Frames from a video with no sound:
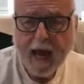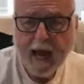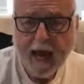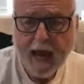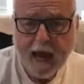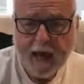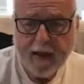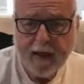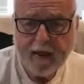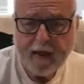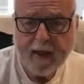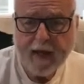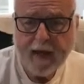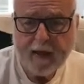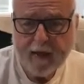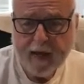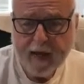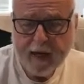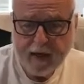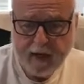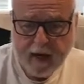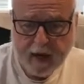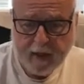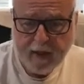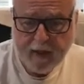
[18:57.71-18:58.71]
And then
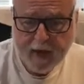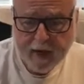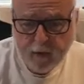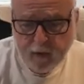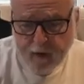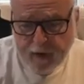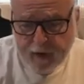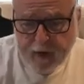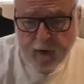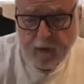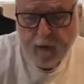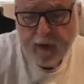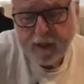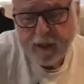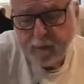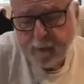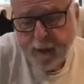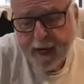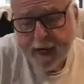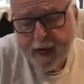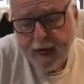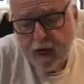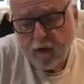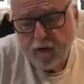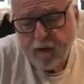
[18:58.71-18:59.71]
when they reach
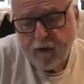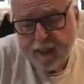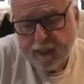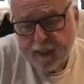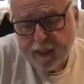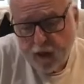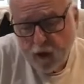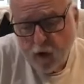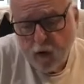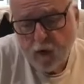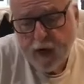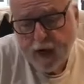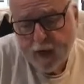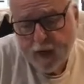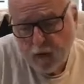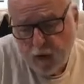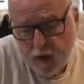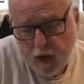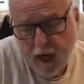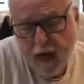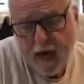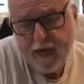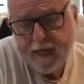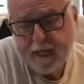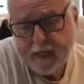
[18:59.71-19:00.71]
back out, they said, okay, well,
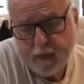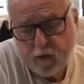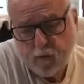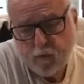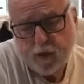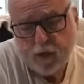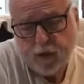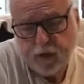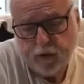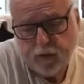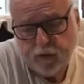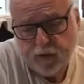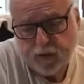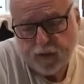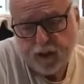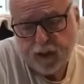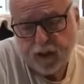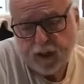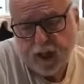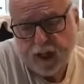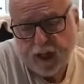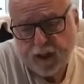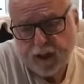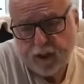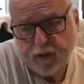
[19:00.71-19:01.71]
I did what you
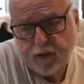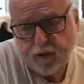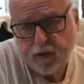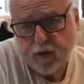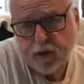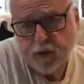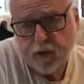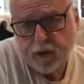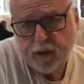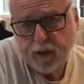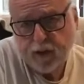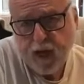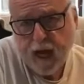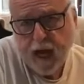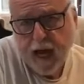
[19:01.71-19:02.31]
suggested first,